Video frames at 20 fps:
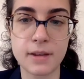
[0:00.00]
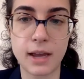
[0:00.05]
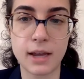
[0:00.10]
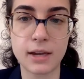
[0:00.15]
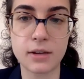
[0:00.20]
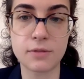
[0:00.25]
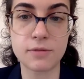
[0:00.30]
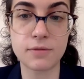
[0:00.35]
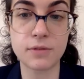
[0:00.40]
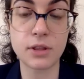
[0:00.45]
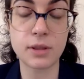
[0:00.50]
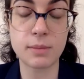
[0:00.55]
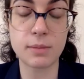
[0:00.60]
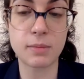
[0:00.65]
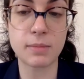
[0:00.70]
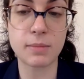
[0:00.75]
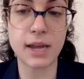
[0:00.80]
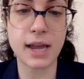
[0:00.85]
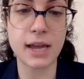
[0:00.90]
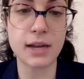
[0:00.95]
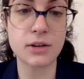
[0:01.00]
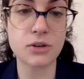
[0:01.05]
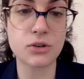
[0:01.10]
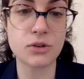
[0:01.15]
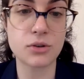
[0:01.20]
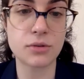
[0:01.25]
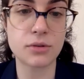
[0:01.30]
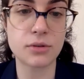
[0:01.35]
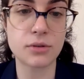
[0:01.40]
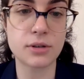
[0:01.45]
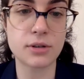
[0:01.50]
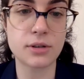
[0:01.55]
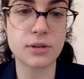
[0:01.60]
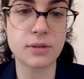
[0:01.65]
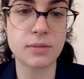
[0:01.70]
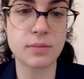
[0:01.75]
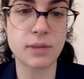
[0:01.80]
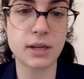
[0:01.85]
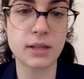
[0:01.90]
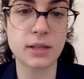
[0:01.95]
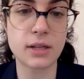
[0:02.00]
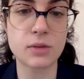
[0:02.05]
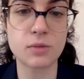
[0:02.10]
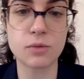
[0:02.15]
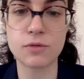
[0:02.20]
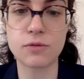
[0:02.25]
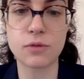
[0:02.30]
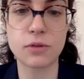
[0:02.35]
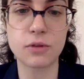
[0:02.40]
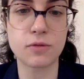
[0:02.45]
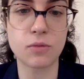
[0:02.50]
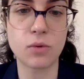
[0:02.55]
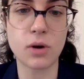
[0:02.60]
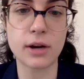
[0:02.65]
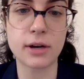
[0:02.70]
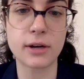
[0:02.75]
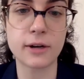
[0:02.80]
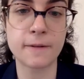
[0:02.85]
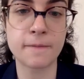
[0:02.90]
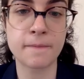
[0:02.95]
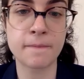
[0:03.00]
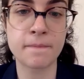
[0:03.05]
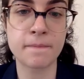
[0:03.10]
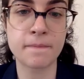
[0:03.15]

I could feel them on my head and shoulders. My cleats were full of water.